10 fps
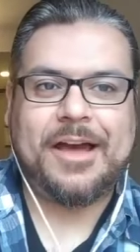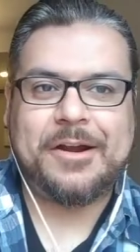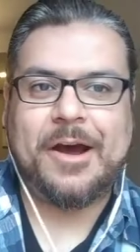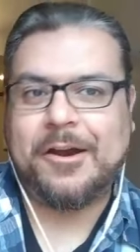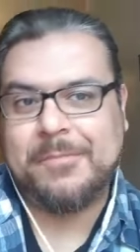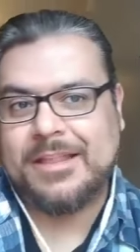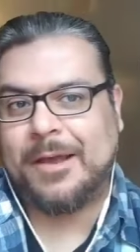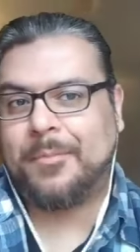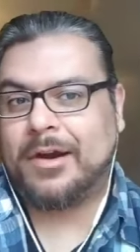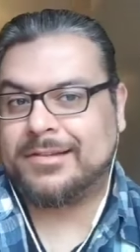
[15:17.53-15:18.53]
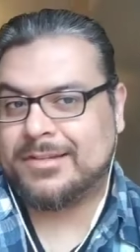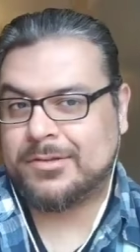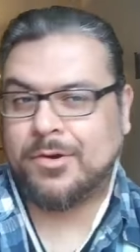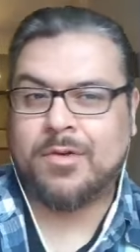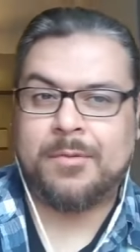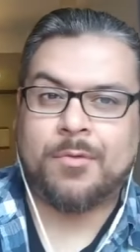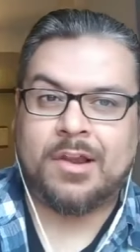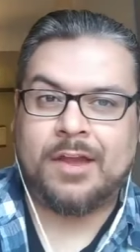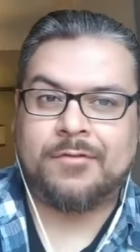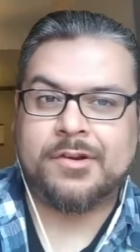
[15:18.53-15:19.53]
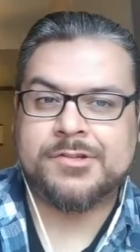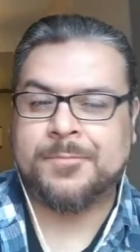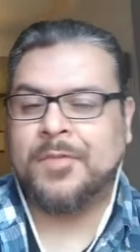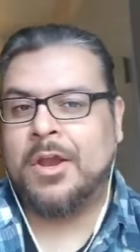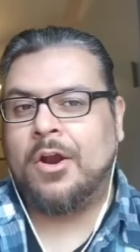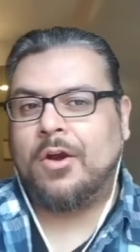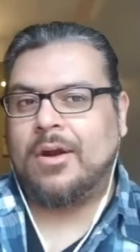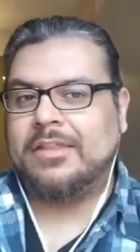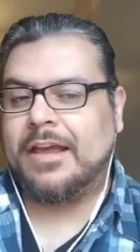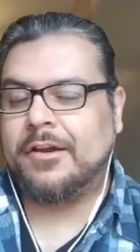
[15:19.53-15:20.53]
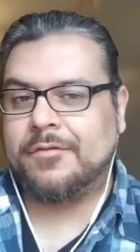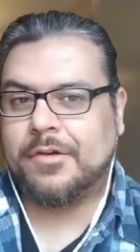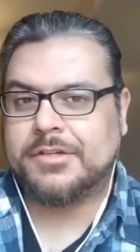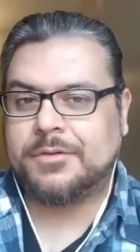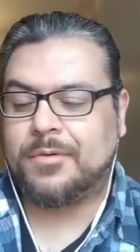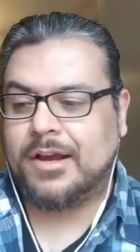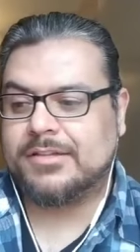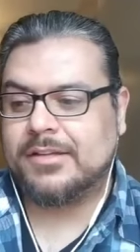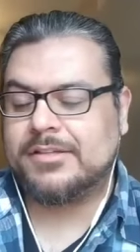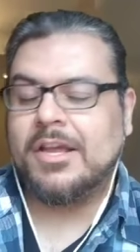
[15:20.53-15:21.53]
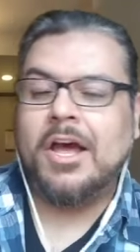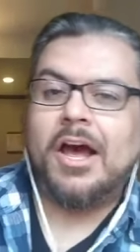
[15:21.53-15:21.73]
how to automate that process or create more leverage around that conversion process.